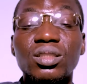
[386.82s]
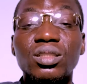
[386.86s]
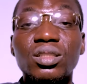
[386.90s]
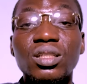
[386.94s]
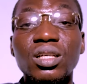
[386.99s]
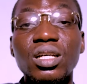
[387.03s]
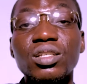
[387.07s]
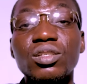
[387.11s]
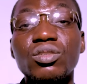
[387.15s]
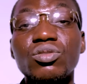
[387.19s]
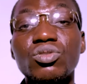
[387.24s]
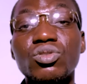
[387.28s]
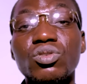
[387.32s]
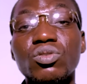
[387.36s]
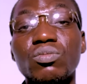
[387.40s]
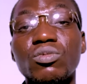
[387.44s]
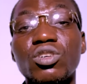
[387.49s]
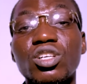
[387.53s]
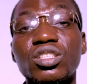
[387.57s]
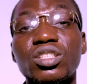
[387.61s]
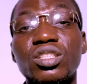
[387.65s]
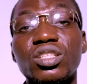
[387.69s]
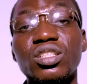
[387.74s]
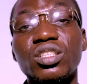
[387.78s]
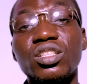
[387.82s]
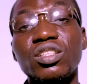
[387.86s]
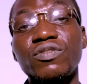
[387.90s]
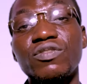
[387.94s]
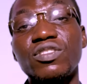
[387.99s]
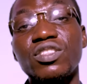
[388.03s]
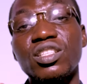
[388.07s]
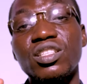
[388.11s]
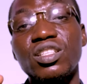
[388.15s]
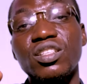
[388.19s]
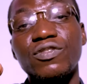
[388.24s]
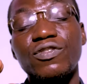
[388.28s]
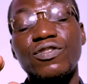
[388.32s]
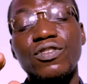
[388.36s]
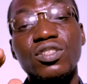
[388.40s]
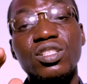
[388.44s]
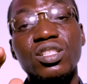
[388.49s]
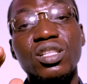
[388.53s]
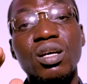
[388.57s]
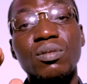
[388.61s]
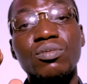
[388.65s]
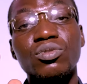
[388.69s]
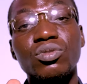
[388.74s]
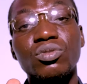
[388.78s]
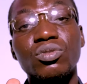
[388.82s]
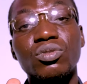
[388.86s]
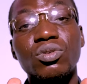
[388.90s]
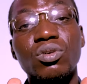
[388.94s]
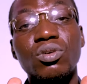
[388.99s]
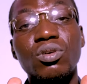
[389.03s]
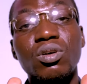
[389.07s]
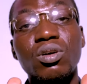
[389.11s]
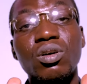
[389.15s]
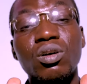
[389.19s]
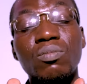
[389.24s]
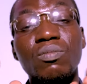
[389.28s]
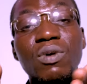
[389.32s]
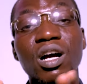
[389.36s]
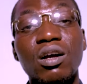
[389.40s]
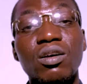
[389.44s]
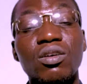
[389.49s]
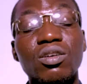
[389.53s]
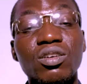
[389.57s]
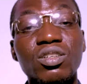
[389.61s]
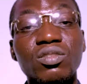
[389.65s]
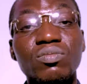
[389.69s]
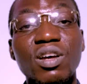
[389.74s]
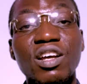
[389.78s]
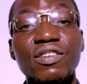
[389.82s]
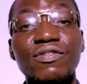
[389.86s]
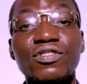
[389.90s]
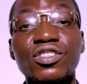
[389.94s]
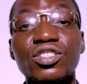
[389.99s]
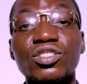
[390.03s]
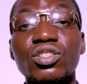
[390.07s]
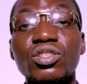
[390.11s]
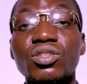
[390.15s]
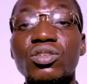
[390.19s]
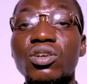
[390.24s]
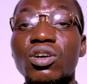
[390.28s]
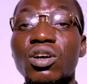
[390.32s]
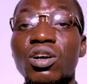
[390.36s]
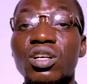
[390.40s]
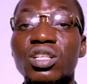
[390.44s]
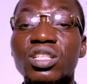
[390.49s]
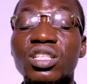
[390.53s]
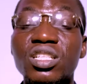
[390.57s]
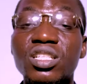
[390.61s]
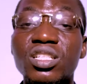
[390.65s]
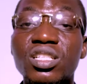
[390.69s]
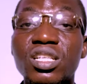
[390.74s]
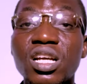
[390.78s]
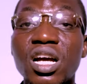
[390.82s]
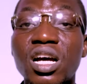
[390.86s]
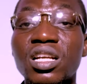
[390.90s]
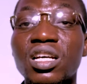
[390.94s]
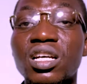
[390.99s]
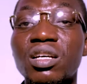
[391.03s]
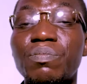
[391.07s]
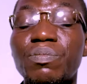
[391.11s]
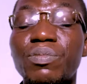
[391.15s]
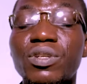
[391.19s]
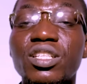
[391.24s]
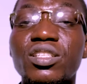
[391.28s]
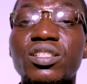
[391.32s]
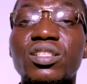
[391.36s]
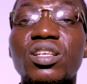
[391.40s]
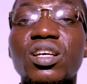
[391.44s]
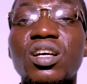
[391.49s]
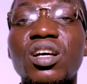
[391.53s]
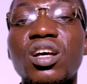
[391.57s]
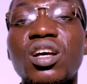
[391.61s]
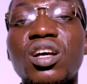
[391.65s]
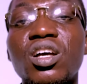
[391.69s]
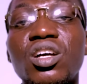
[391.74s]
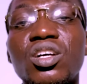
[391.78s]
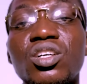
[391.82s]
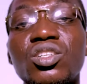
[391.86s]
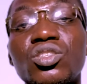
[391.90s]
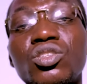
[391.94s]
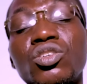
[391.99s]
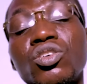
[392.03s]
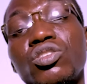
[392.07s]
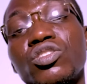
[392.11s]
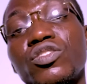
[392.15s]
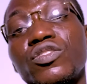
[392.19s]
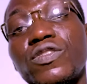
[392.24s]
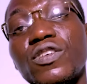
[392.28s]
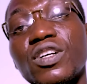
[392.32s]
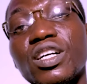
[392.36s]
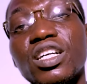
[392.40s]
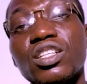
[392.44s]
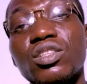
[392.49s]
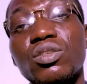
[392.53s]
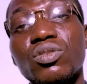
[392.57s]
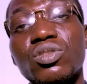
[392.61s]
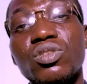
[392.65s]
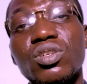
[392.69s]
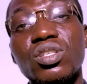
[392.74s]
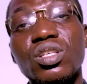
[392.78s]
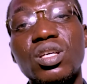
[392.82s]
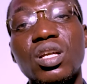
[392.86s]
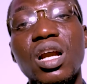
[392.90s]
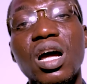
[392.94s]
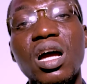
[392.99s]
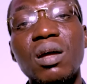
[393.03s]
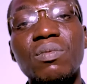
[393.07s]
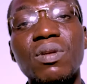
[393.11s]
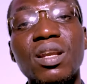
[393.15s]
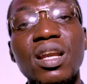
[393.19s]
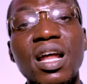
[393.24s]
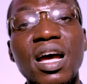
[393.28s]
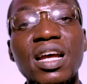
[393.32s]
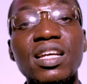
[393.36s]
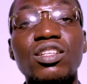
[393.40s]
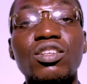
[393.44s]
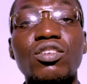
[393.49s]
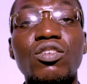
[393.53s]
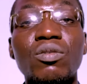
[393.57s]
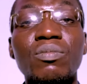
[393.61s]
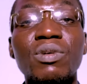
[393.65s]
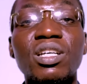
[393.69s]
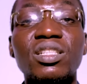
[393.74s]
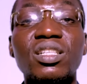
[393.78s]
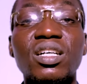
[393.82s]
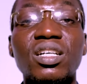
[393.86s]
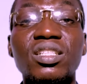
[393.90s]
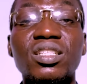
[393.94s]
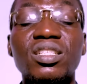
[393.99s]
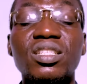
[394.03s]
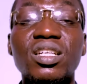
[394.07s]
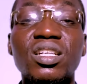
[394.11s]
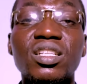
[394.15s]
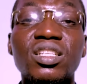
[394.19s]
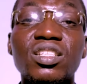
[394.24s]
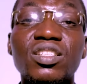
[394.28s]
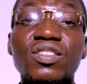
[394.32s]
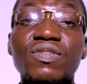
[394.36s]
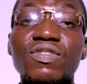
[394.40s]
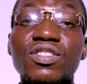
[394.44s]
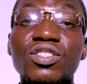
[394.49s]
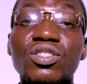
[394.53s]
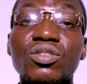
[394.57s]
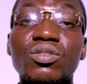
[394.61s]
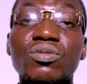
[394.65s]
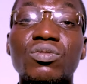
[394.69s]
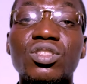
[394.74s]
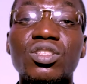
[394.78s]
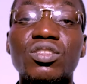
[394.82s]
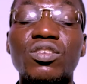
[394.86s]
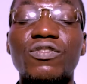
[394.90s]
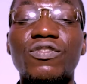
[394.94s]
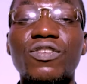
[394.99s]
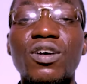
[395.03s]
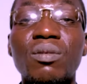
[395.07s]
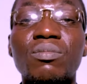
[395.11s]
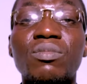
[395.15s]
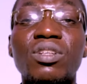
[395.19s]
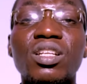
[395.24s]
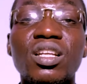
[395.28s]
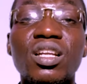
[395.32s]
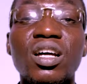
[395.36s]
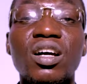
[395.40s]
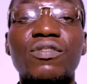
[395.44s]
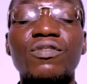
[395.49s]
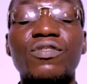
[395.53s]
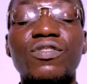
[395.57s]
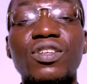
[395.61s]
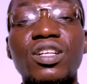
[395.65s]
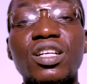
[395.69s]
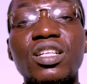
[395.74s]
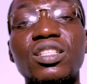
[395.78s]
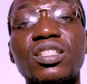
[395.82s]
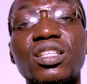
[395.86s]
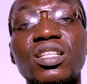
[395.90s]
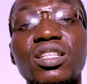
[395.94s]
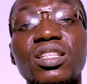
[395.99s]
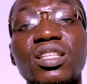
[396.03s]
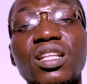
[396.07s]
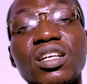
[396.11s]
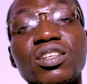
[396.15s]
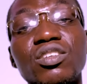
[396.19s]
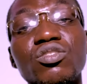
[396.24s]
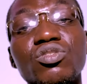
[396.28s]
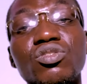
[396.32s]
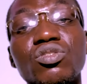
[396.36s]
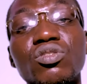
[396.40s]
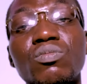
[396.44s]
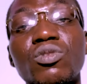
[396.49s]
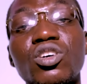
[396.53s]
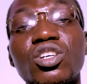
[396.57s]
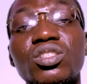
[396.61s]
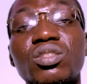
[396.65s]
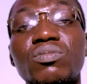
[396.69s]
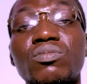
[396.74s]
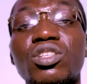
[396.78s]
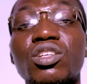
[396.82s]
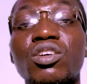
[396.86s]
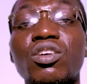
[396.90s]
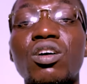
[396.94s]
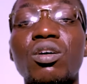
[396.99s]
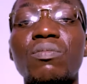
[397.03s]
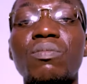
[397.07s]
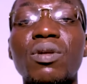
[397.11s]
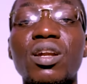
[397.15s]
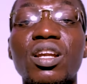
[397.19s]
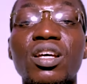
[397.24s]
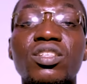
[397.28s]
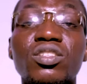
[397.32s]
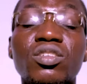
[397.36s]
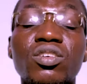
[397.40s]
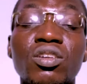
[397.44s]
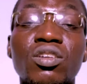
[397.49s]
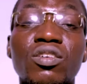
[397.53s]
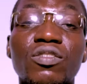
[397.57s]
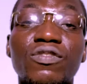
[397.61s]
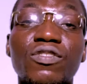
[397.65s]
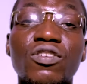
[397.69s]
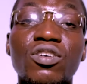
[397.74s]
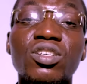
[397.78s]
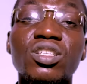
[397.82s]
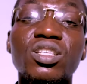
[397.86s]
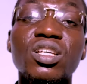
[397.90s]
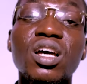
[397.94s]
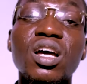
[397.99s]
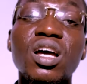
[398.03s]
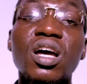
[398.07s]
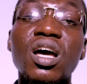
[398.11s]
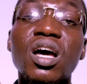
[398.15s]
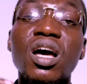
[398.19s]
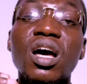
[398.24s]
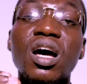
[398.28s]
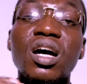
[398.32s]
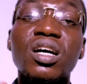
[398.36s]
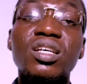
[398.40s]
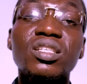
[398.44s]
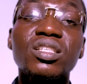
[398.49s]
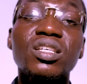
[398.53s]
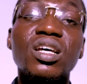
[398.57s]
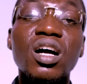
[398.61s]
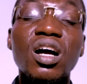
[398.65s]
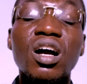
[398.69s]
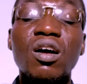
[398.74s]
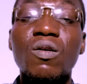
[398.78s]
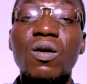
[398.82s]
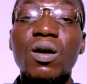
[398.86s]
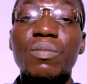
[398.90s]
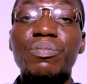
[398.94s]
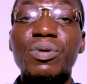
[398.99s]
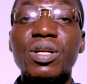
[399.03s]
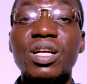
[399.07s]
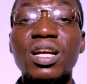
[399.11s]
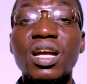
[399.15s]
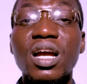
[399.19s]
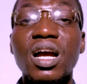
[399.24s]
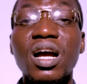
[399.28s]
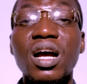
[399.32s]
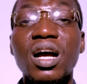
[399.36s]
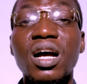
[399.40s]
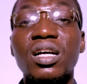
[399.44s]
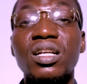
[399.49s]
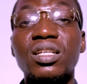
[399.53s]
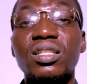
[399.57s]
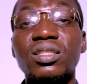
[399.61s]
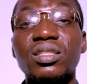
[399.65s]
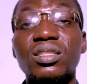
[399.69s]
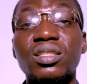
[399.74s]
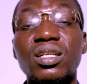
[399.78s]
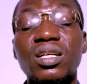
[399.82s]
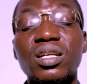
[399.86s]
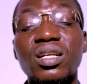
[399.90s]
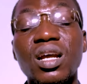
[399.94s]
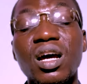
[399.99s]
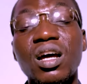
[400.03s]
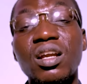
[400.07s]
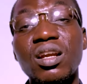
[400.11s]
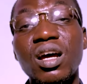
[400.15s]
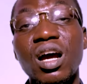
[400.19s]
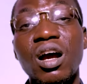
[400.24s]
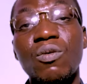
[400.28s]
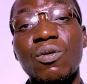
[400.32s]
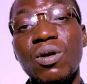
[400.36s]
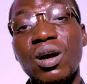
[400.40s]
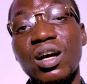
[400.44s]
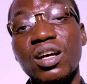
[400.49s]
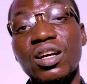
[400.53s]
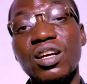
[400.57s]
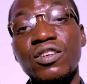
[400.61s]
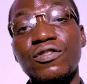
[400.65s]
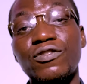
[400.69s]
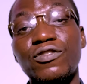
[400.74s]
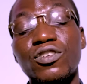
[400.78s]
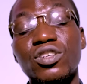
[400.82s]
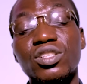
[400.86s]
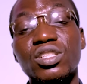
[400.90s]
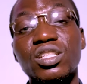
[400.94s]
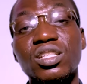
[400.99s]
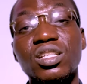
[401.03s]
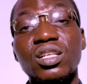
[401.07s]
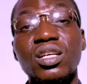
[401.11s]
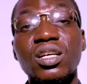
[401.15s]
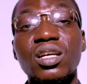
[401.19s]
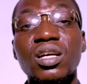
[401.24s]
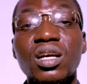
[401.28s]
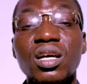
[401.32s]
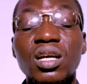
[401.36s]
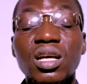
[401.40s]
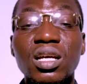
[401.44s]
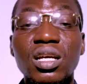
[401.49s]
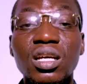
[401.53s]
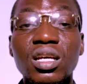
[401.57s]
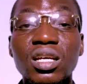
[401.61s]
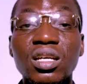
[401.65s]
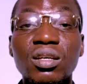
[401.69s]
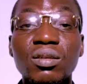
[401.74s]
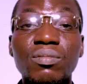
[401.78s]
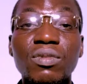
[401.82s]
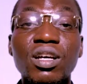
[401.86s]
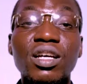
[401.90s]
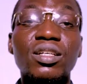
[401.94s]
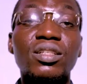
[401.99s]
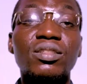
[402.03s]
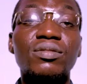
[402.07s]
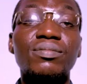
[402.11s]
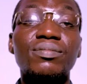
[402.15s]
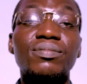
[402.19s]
Thank you so much. If this is the first time you come across my video or this channel, please don't forget to subscribe, like, comment, and share this video with your family and friend. Thank you so much. May God bless all of us, answer our prayer, and crown our efforts. Amen.